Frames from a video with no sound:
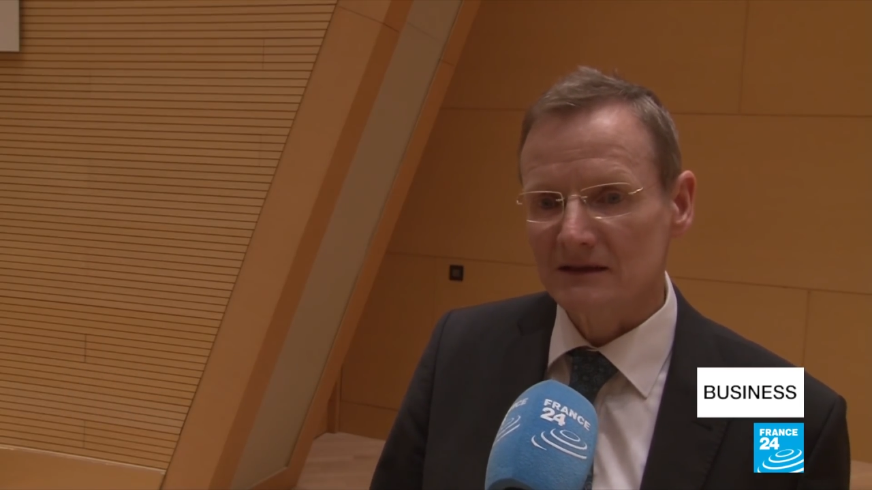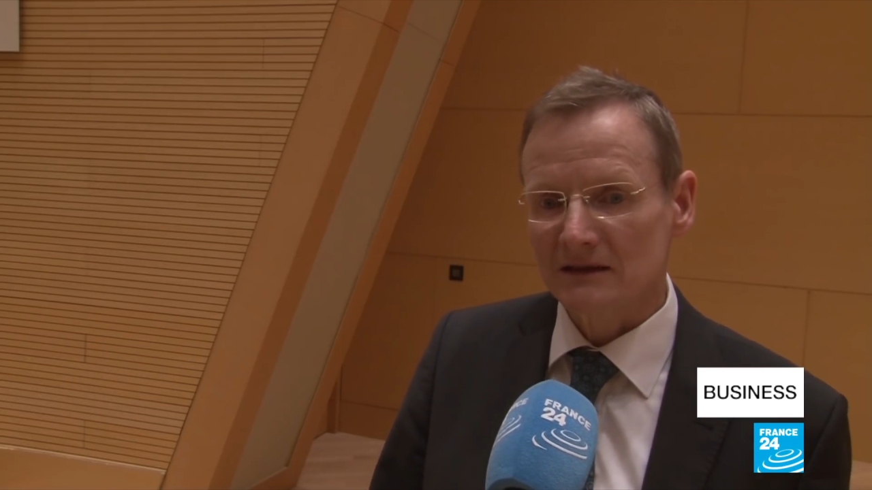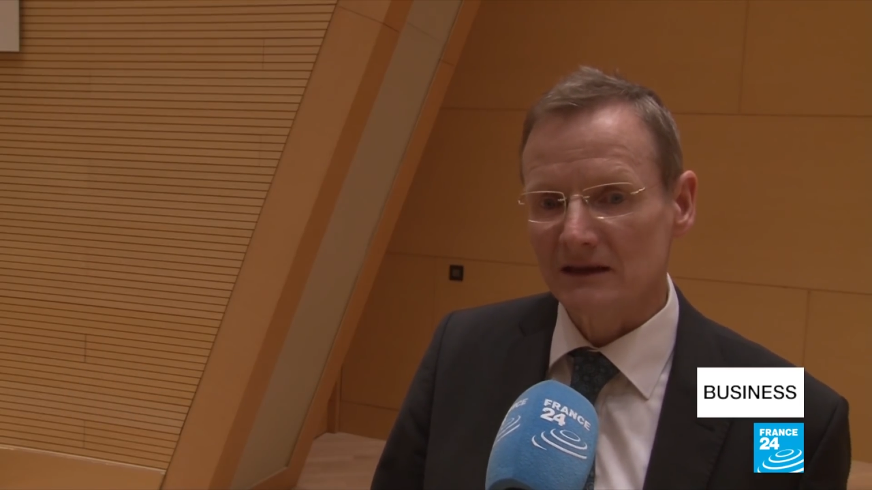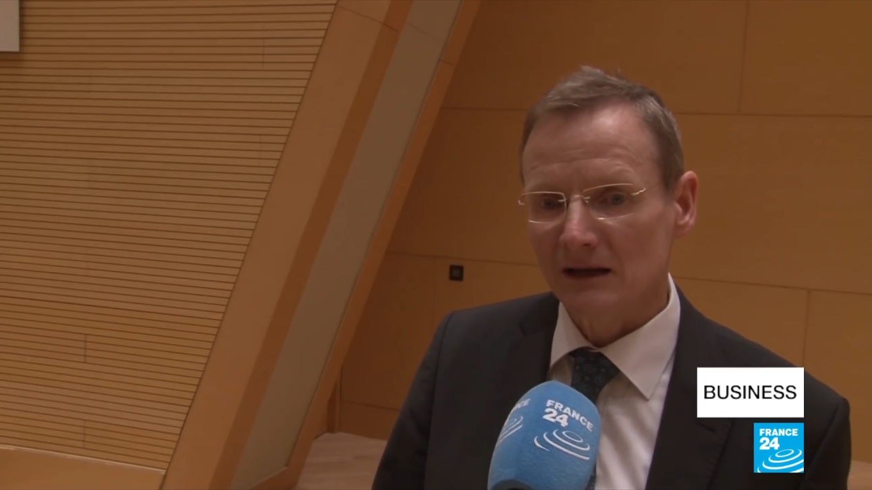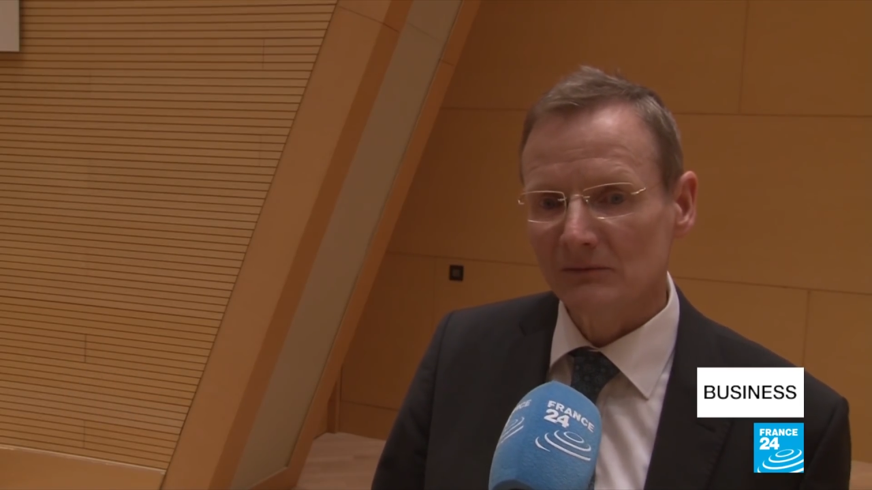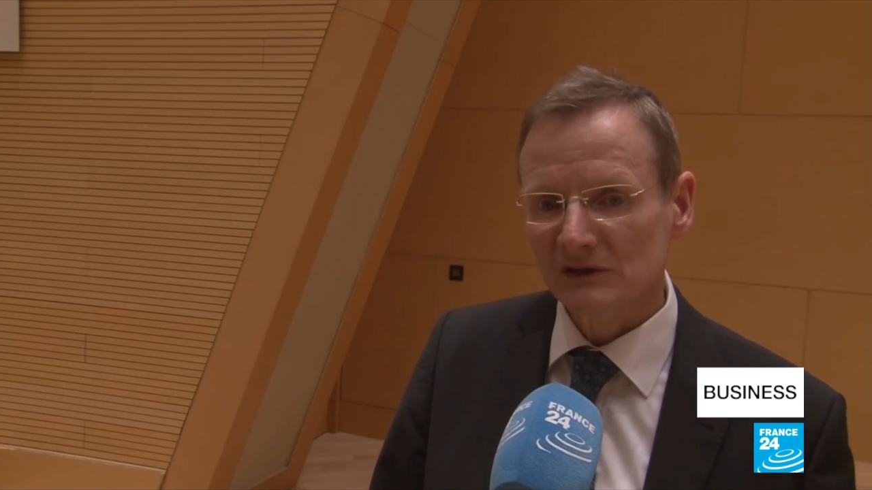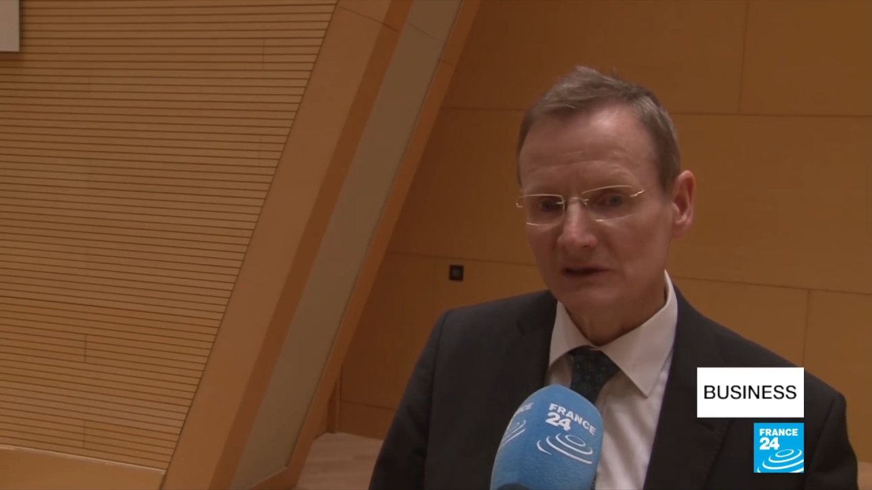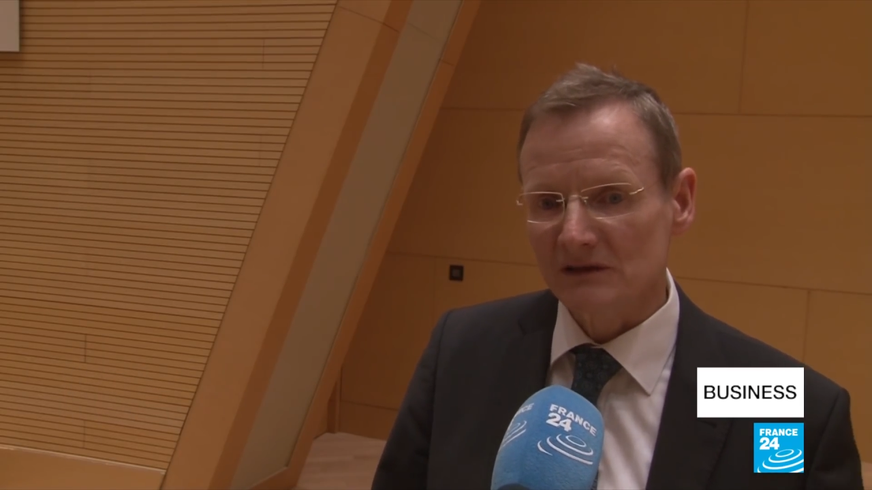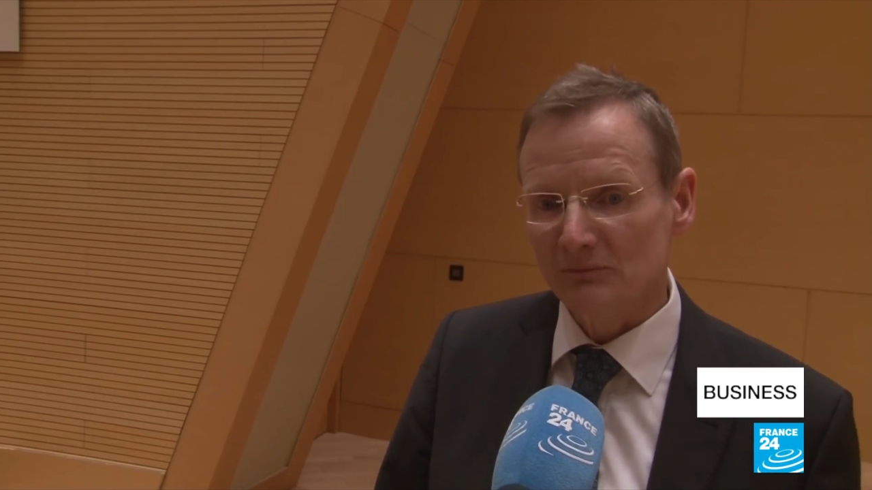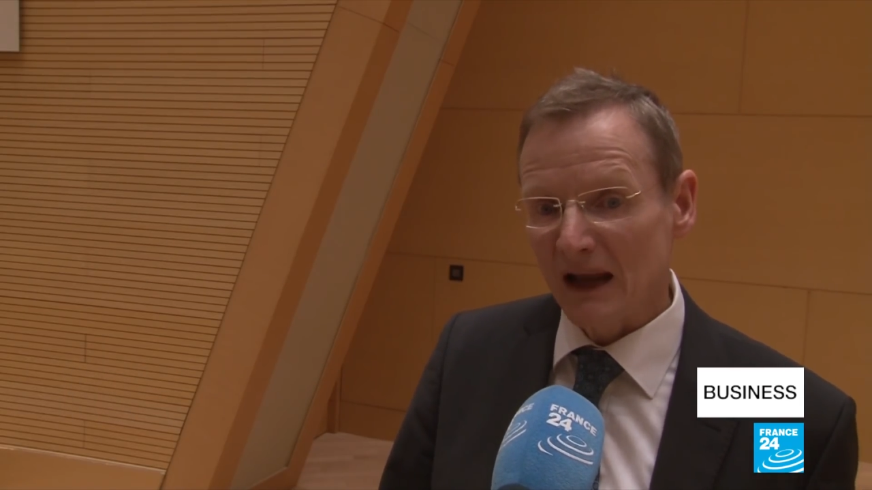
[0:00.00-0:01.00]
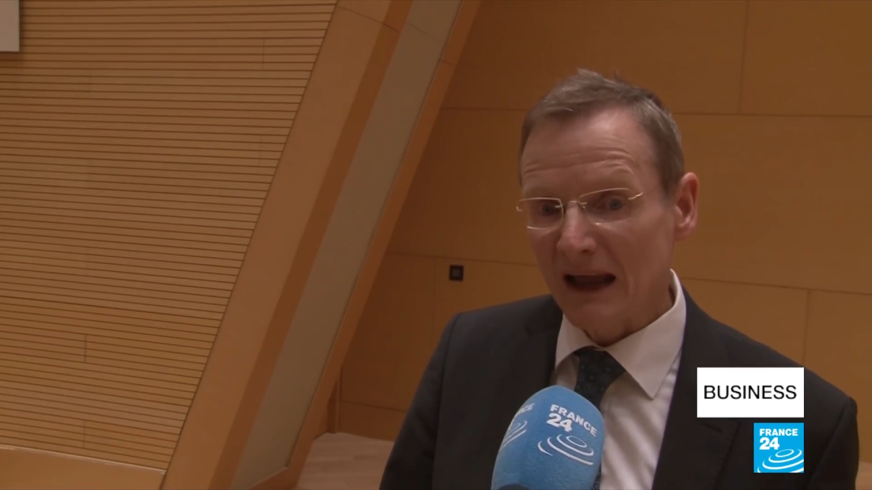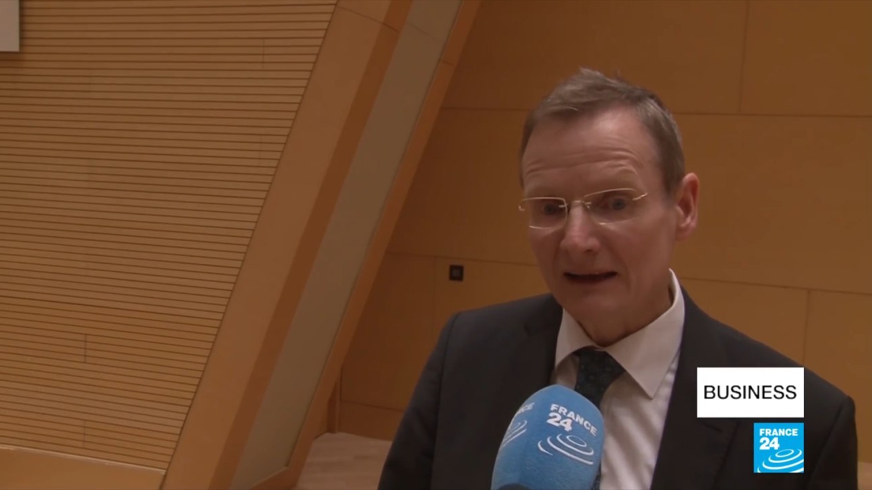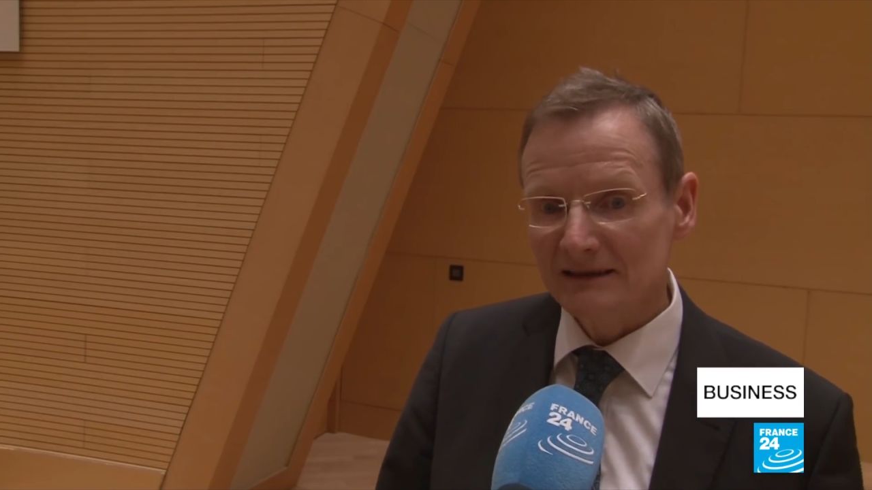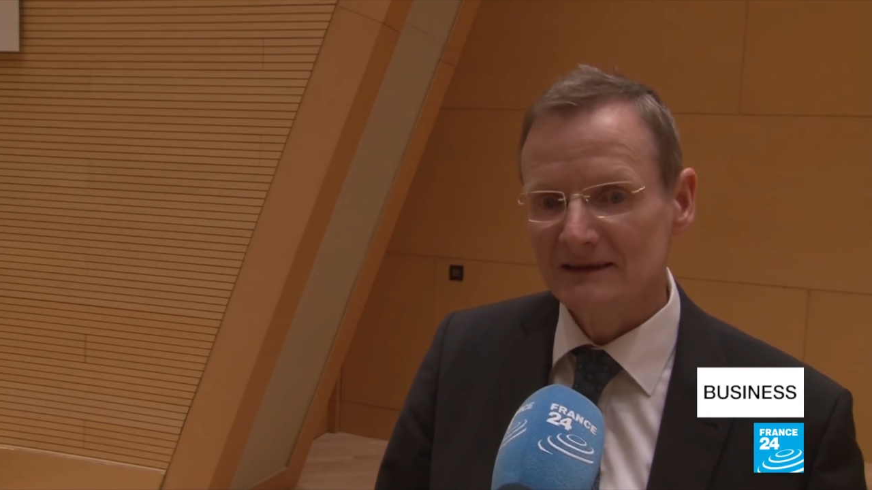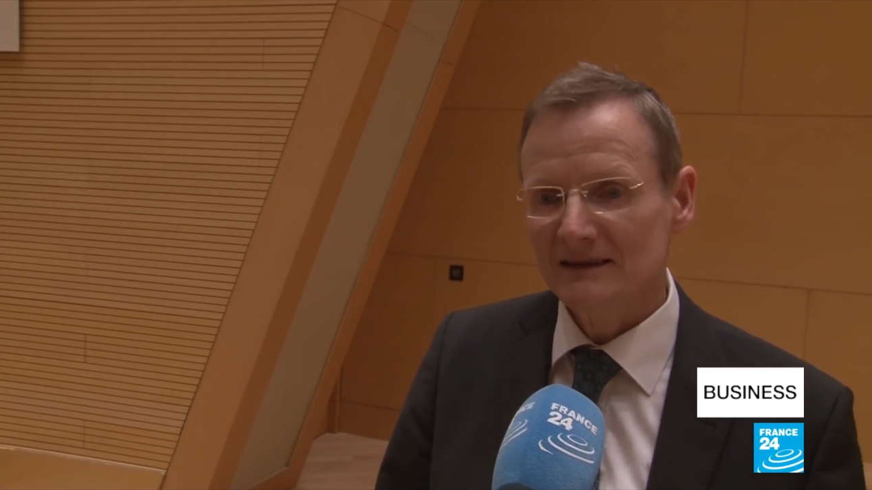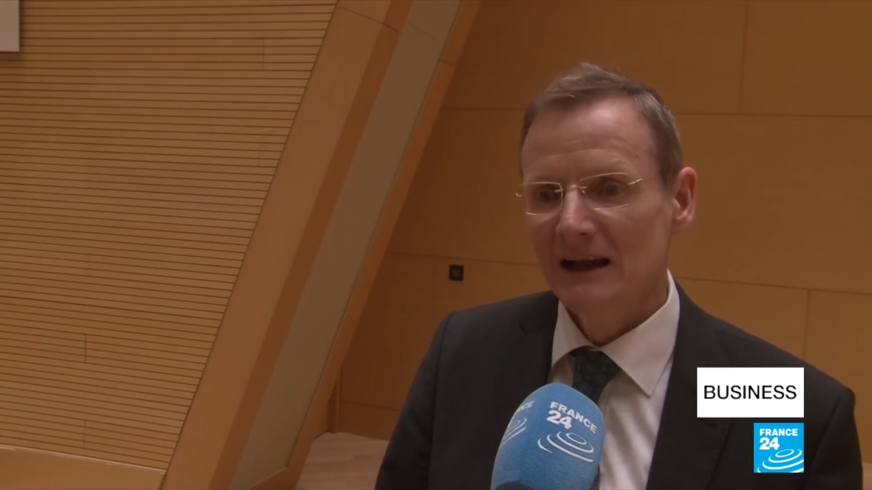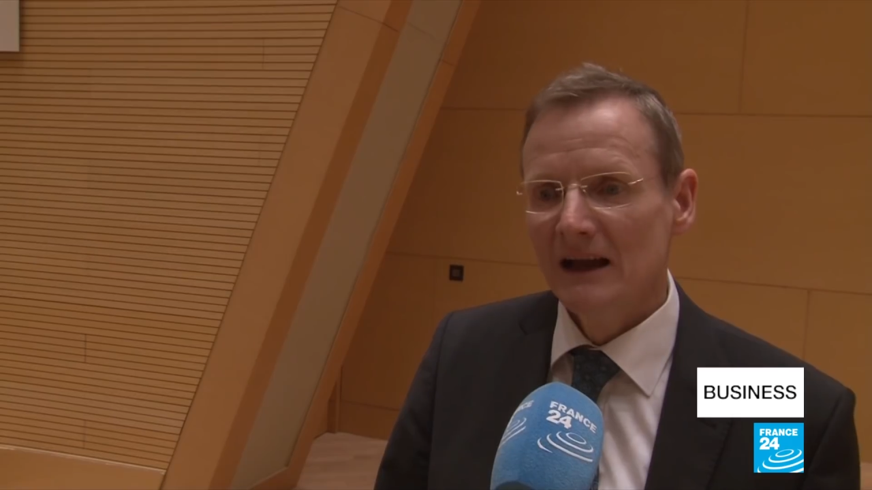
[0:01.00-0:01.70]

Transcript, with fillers: The numbers, the plans